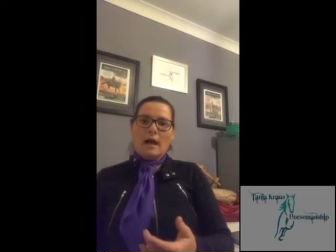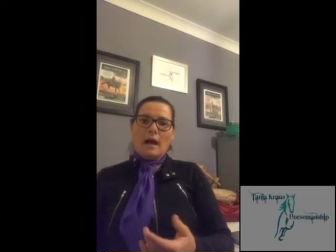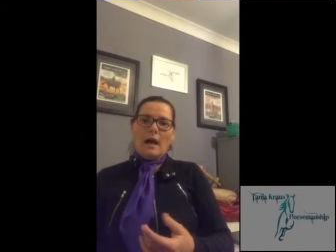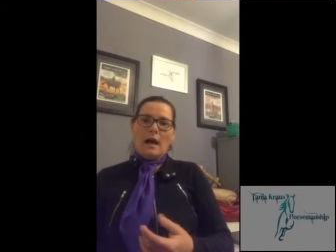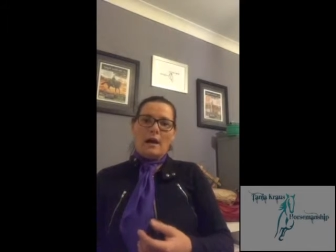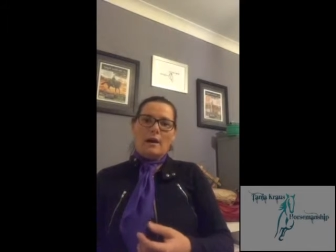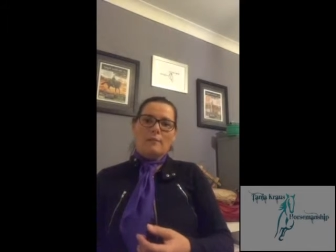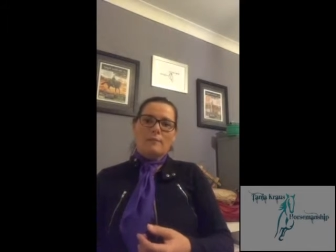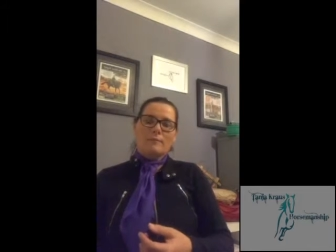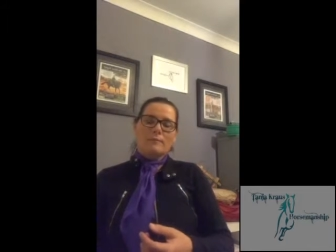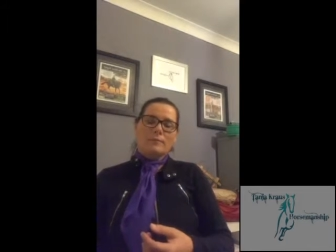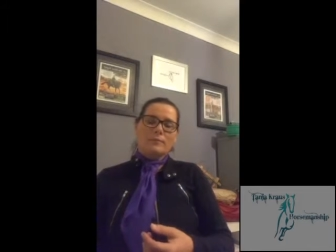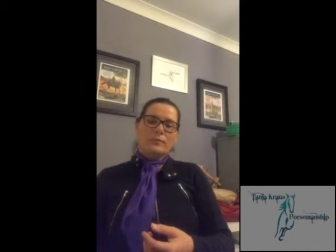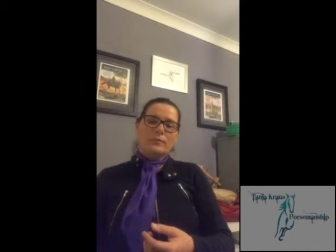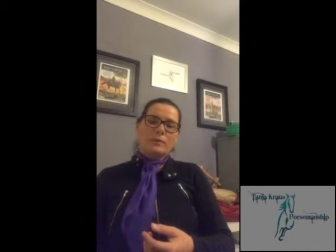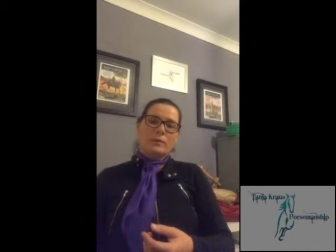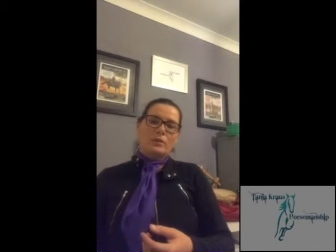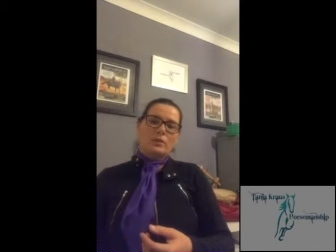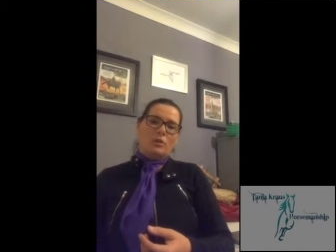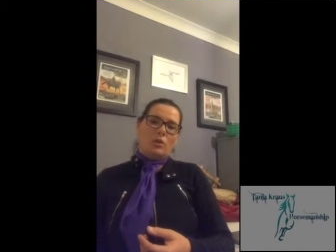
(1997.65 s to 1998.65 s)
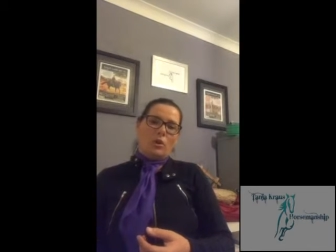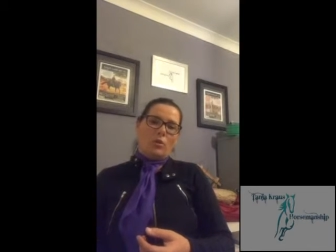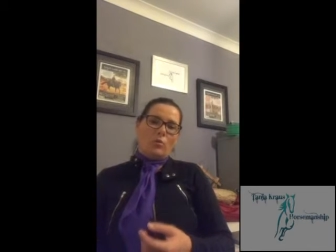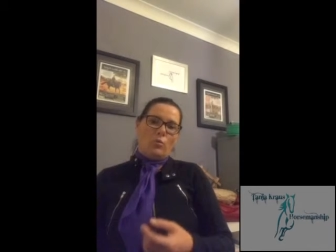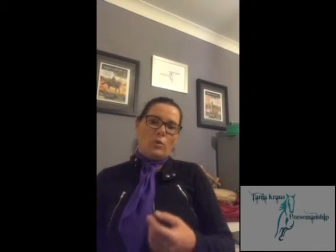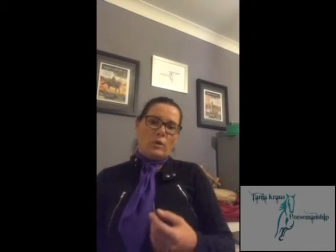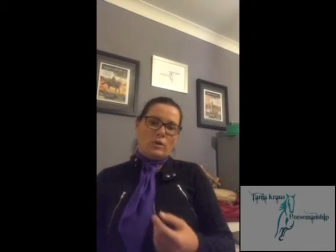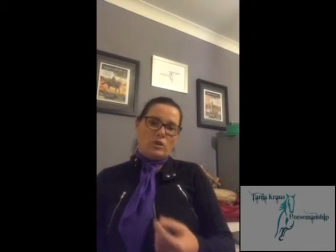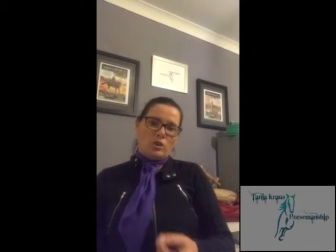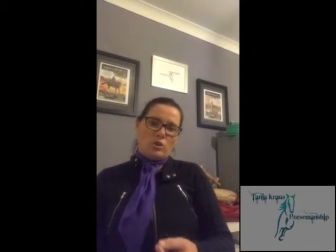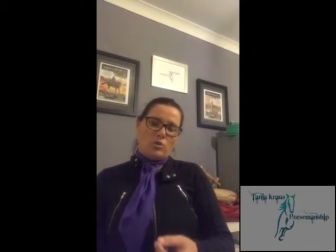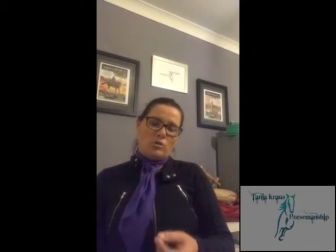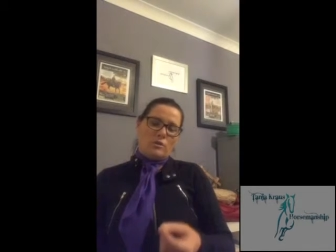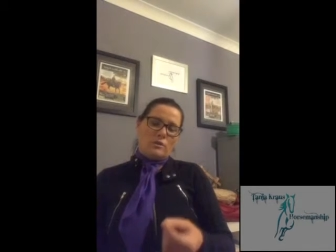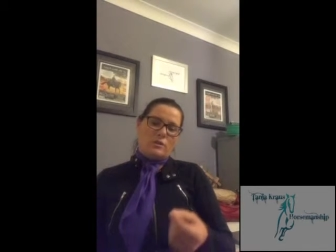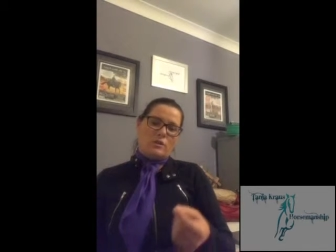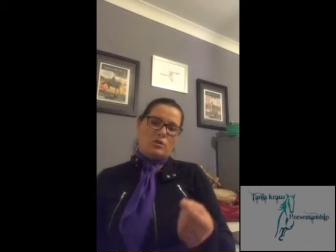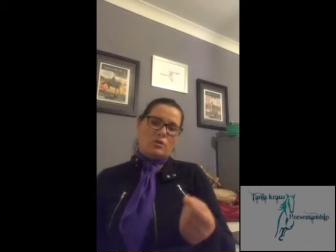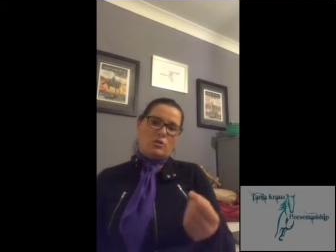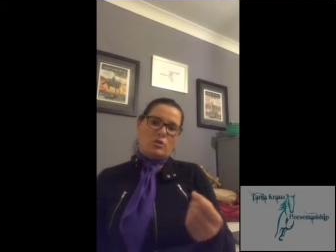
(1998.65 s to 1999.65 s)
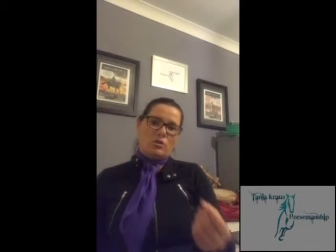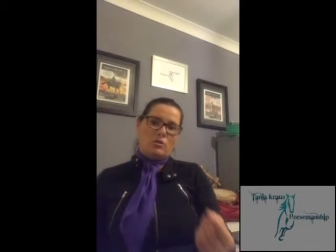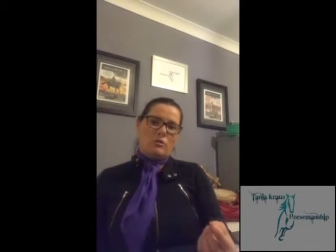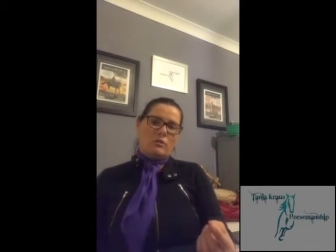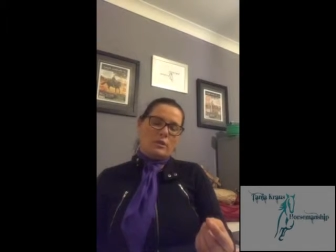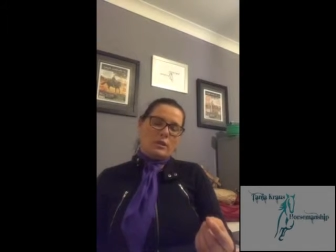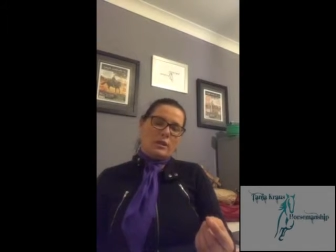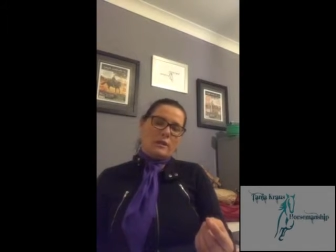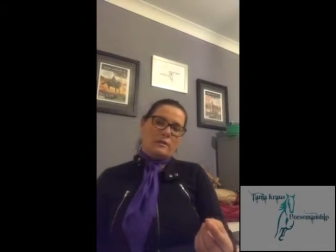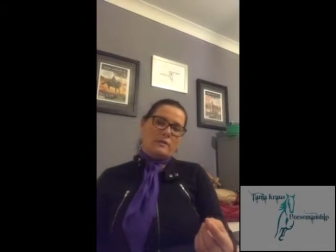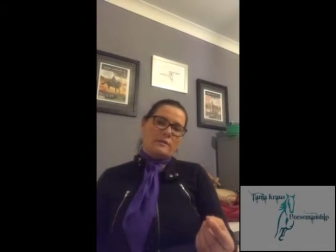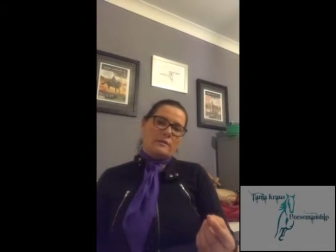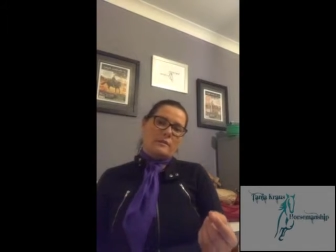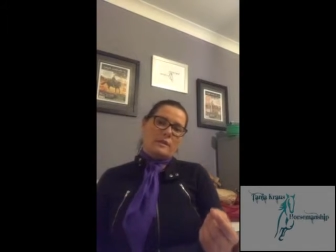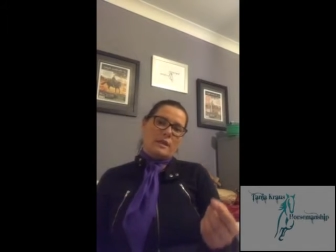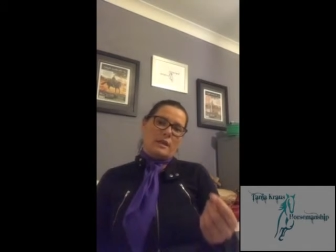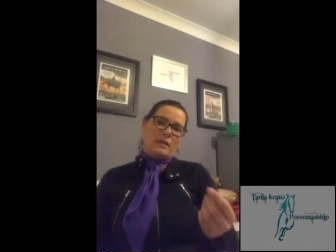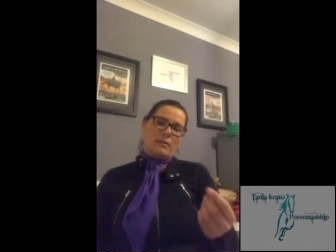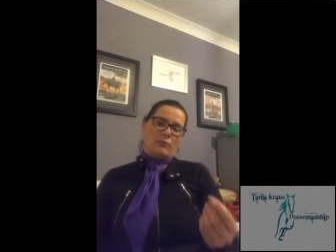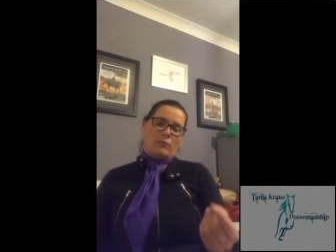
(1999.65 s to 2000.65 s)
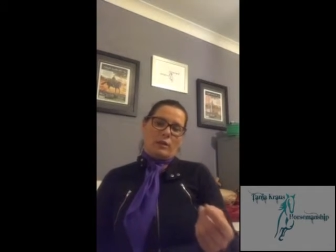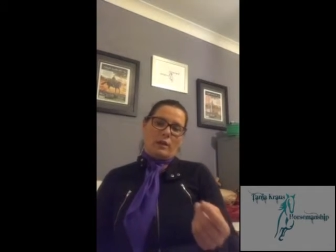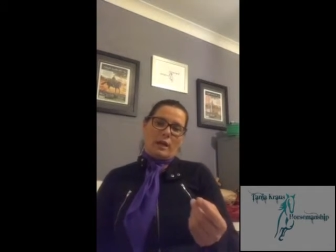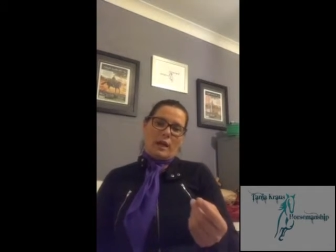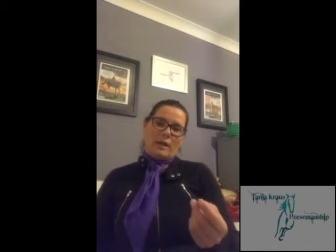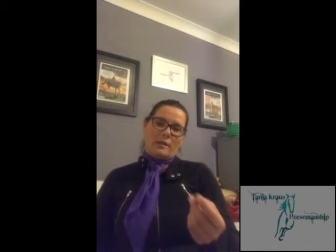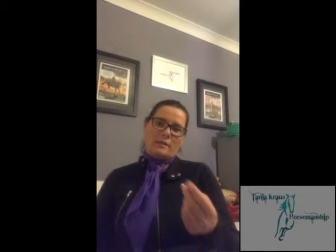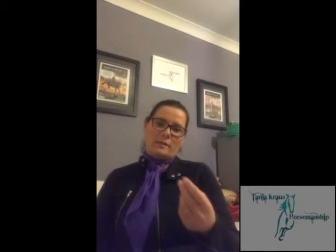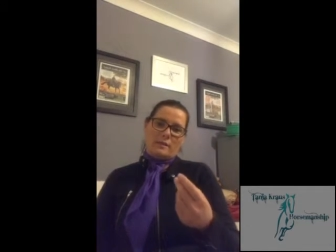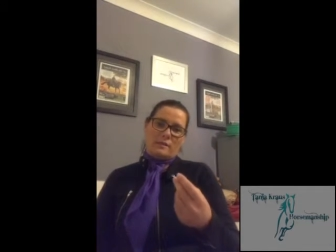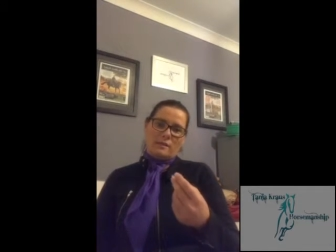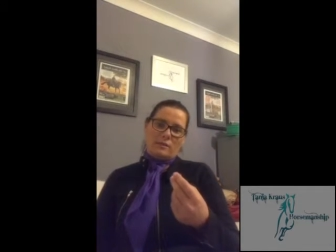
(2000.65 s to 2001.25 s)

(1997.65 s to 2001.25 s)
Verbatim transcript: You know, we choose to do things in regards